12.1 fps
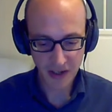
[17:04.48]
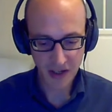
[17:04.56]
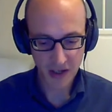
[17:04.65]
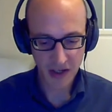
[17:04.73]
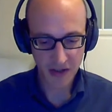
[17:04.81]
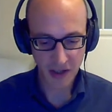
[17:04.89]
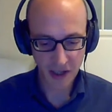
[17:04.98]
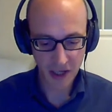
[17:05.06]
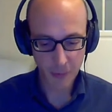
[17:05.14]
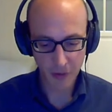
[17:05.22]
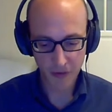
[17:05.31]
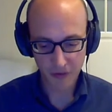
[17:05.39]
and the
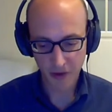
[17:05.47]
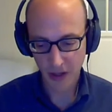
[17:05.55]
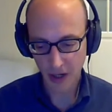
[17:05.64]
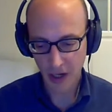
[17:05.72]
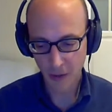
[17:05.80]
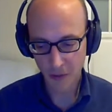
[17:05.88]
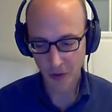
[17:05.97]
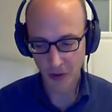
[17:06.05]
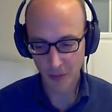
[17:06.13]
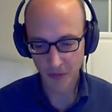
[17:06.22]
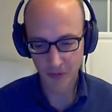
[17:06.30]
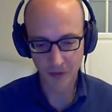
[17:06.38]
labels, and out
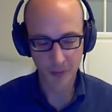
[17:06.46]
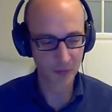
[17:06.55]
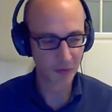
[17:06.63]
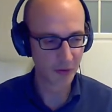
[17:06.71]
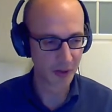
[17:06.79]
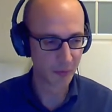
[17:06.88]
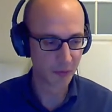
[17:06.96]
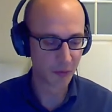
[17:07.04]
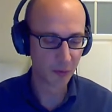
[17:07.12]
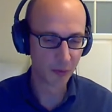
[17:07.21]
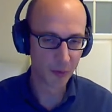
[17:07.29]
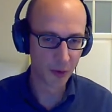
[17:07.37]
comes a fully
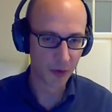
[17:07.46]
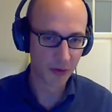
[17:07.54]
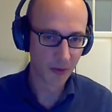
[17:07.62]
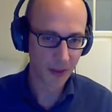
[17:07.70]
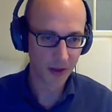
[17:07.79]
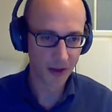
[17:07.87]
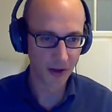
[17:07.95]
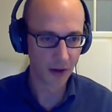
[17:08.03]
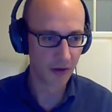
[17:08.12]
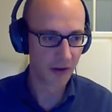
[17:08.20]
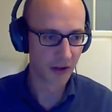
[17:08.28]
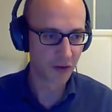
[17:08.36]
performant model
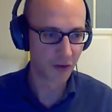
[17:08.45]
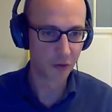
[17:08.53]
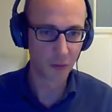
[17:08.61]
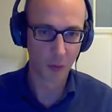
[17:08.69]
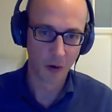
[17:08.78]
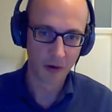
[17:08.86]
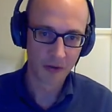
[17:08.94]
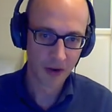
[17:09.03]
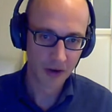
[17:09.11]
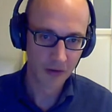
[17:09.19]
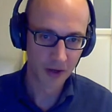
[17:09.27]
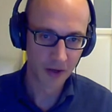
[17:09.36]
that just works,
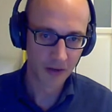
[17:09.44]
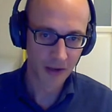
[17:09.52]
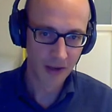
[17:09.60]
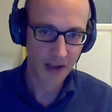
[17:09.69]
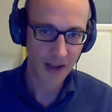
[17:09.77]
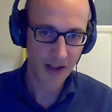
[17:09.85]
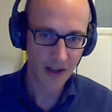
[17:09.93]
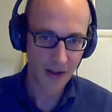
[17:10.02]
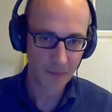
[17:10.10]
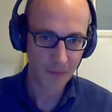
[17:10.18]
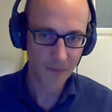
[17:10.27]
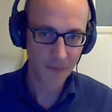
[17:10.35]
right?
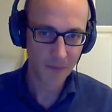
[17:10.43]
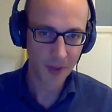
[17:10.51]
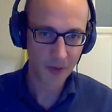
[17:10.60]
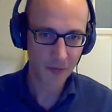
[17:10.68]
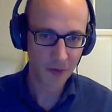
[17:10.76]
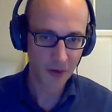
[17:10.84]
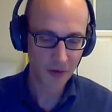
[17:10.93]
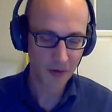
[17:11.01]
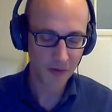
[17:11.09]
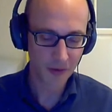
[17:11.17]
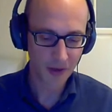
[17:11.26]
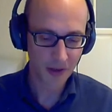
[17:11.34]
But of
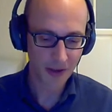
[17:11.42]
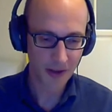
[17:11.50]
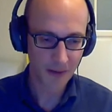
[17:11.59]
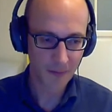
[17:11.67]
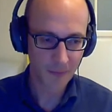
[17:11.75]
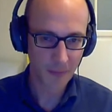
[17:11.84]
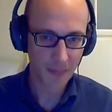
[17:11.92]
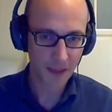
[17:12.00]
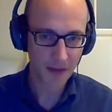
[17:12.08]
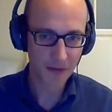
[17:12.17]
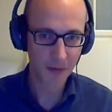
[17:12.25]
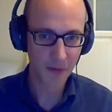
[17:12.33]
course,
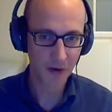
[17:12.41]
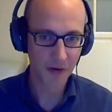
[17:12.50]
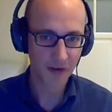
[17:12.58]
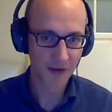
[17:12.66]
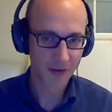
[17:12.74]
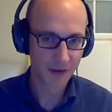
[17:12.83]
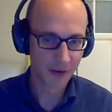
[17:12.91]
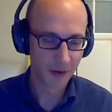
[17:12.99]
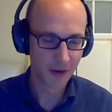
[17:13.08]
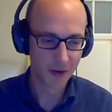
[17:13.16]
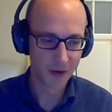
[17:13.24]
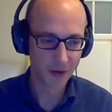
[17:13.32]
if it works,
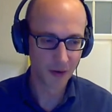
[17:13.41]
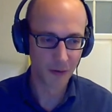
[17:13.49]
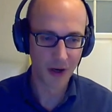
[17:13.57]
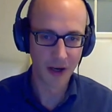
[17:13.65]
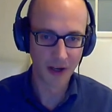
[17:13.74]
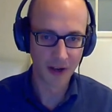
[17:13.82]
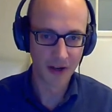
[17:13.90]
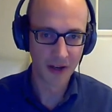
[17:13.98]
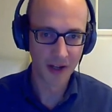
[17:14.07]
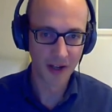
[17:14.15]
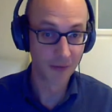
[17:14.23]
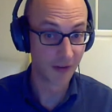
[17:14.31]
you don't know why,
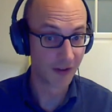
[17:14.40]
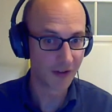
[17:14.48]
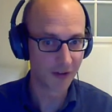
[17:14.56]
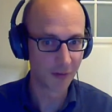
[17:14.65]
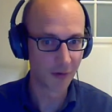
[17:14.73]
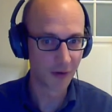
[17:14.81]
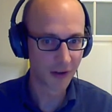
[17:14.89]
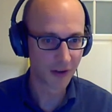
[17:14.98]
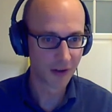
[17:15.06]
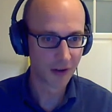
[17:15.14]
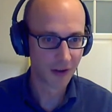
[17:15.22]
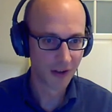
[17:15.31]
and if it doesn't work,
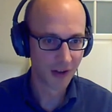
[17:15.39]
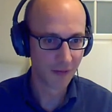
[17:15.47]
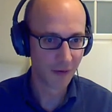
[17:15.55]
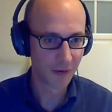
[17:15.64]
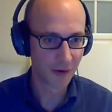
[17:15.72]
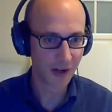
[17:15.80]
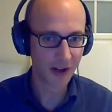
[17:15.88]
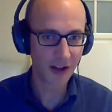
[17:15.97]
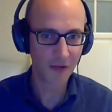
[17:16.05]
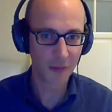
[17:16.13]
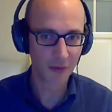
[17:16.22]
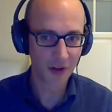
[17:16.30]
if you're not an
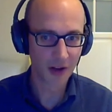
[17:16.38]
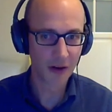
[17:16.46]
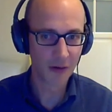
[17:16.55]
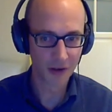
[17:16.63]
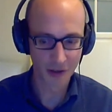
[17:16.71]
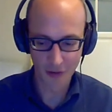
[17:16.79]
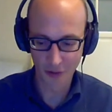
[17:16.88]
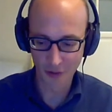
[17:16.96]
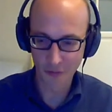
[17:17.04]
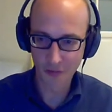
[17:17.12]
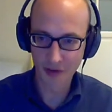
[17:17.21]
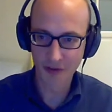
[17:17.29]
expert, how are you going
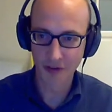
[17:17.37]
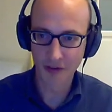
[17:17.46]
to fix it?